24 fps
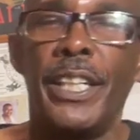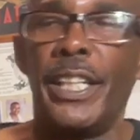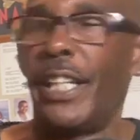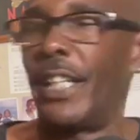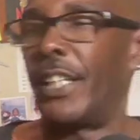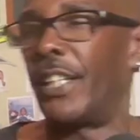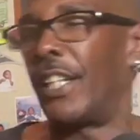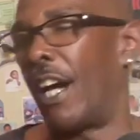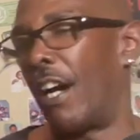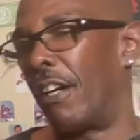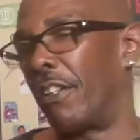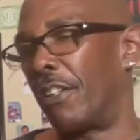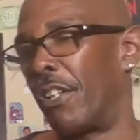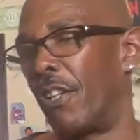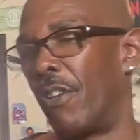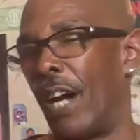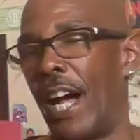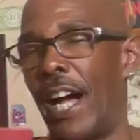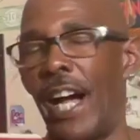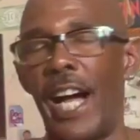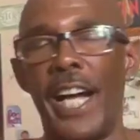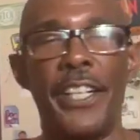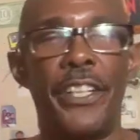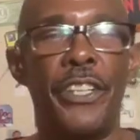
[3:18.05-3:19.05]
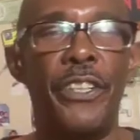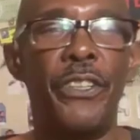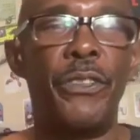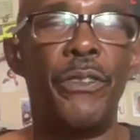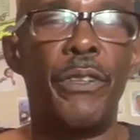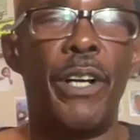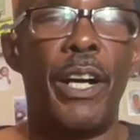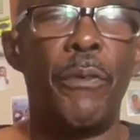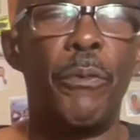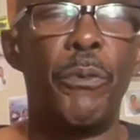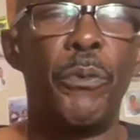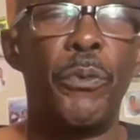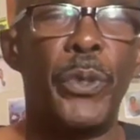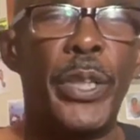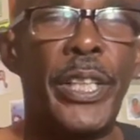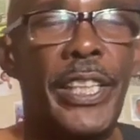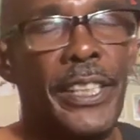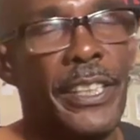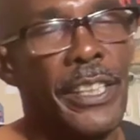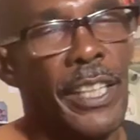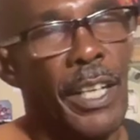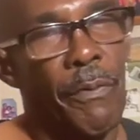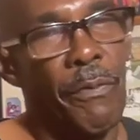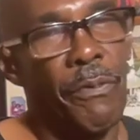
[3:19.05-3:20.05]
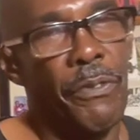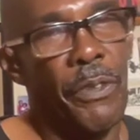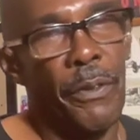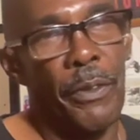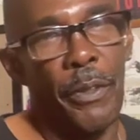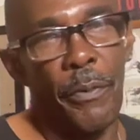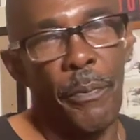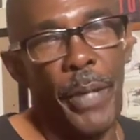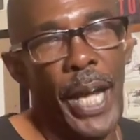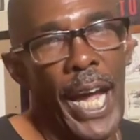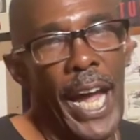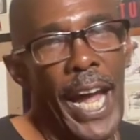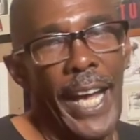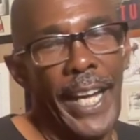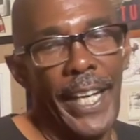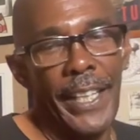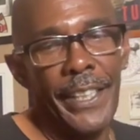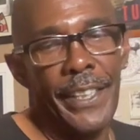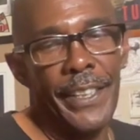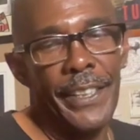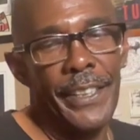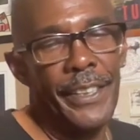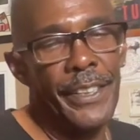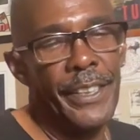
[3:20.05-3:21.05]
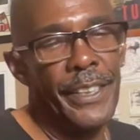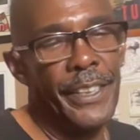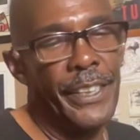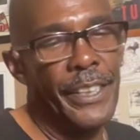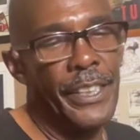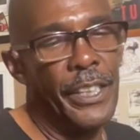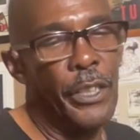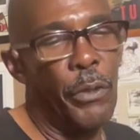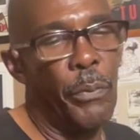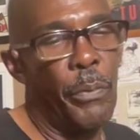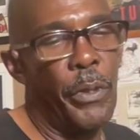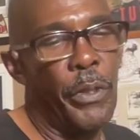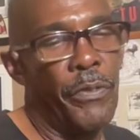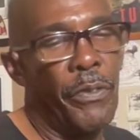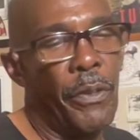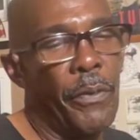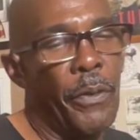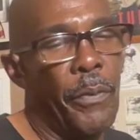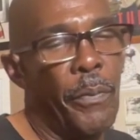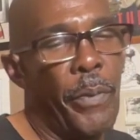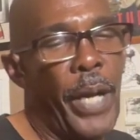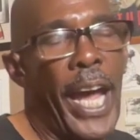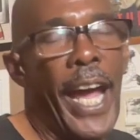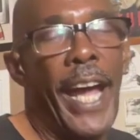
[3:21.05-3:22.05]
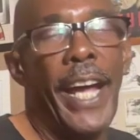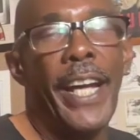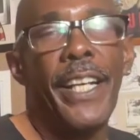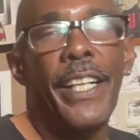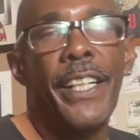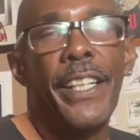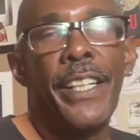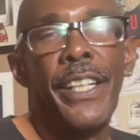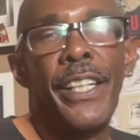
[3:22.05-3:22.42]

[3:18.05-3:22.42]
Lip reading: And y'all know how I do. I'm gonna read something from the back, a little bit from the back,